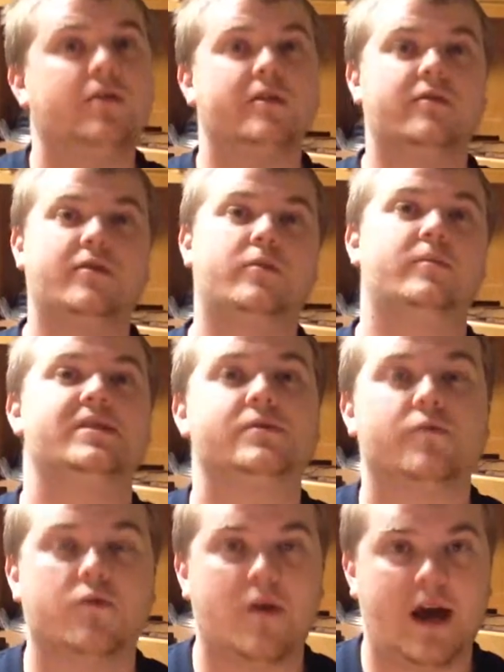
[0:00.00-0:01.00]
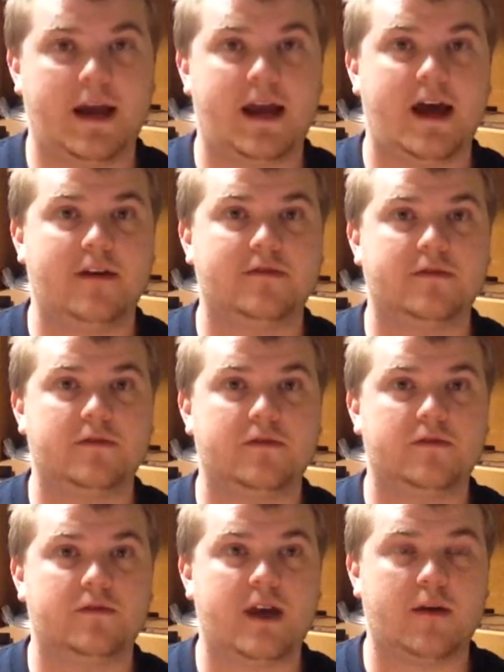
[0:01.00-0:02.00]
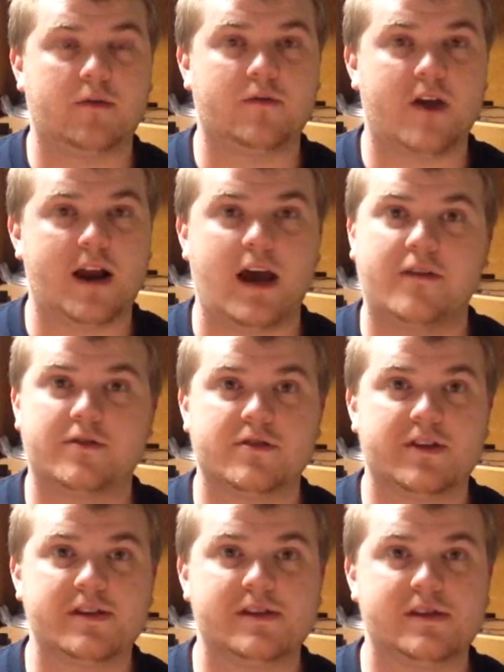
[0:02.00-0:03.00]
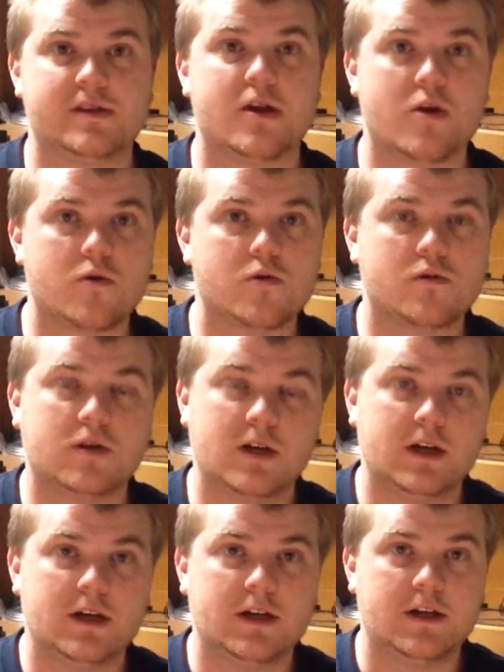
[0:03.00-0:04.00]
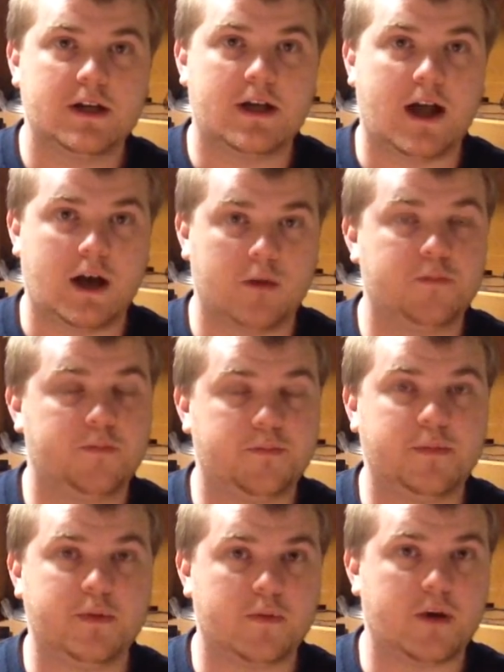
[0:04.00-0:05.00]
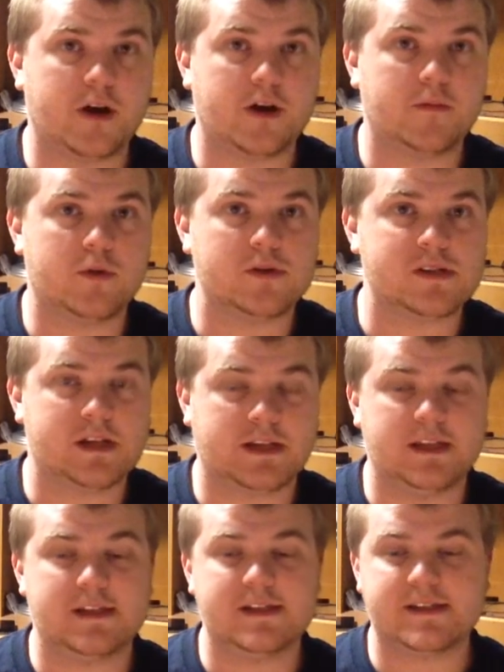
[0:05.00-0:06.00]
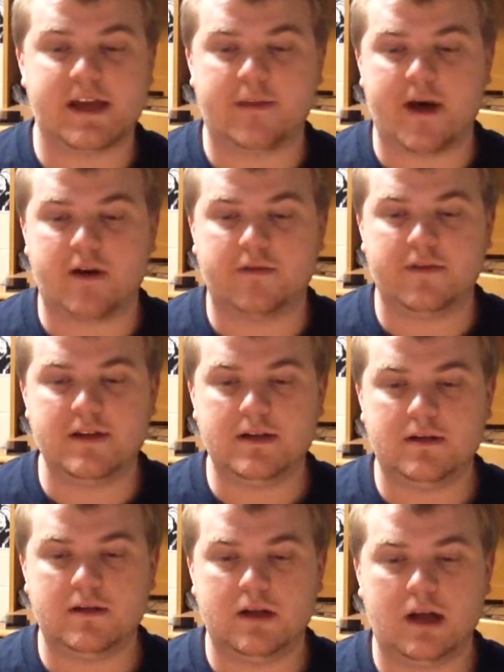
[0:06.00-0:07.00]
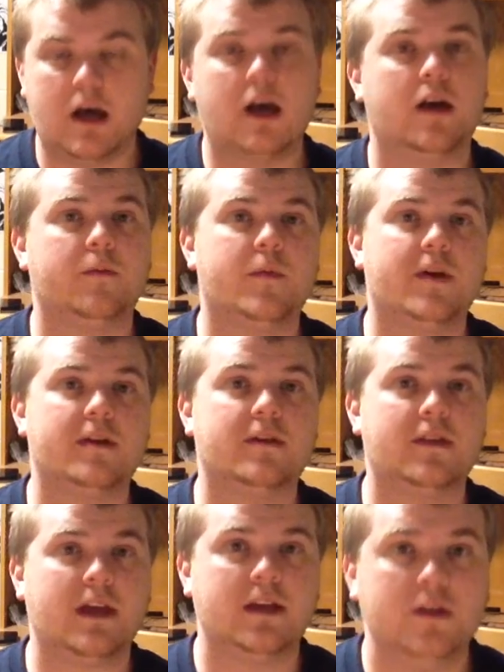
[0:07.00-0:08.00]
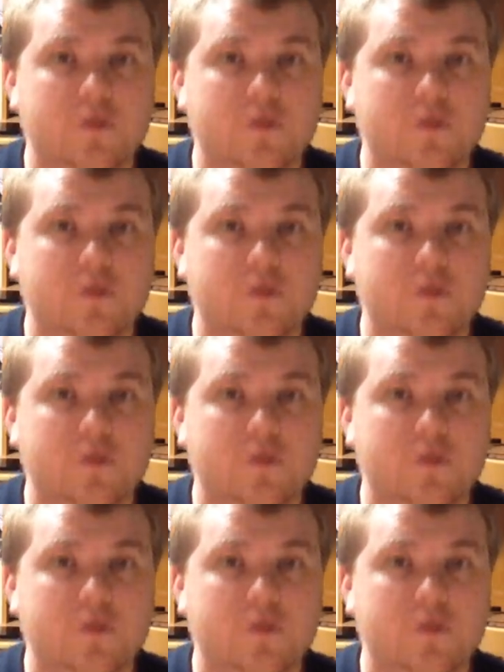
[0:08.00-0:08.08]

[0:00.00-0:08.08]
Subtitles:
going to film this right after this, so I'll be wearing most likely the same outfit. Thank